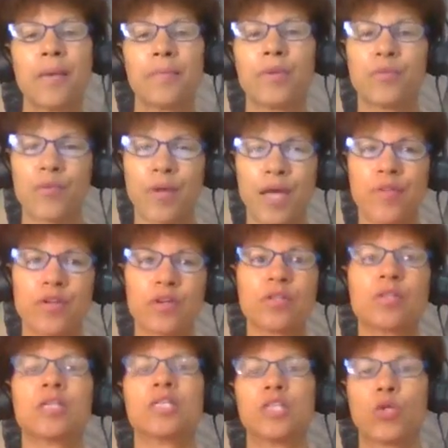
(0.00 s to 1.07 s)
But rather
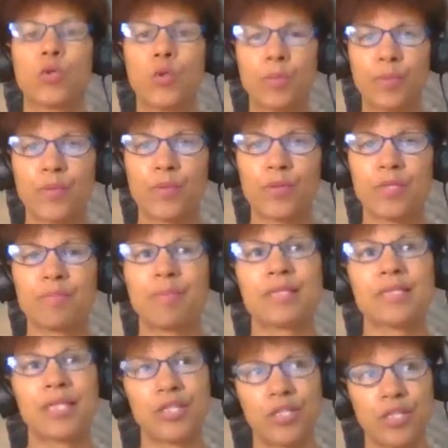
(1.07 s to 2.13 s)
in the corporate world
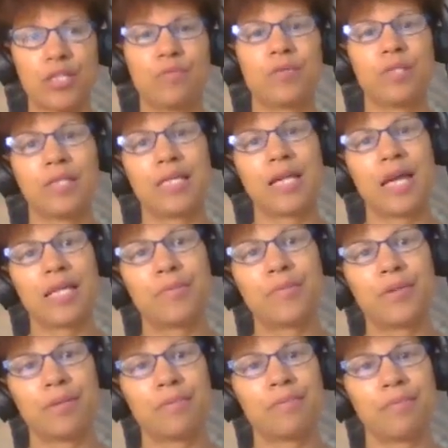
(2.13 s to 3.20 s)
meant I could really kind of
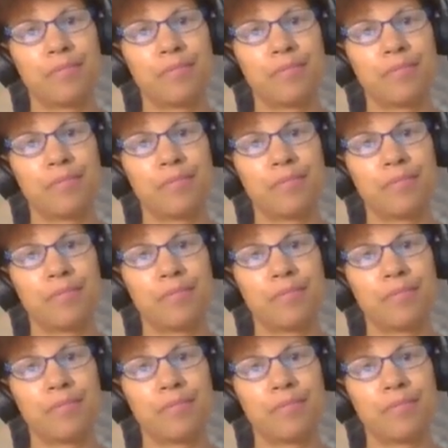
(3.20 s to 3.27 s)
put